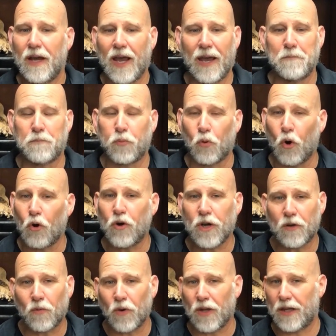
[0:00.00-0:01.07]
and
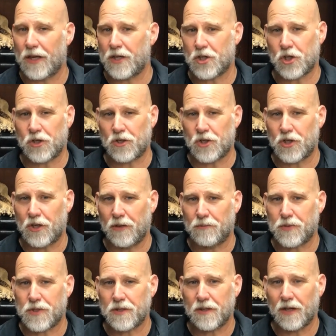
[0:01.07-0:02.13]
broken
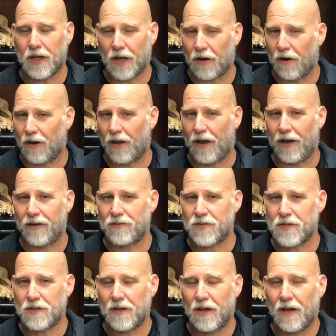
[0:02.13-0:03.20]
relationships in our lives.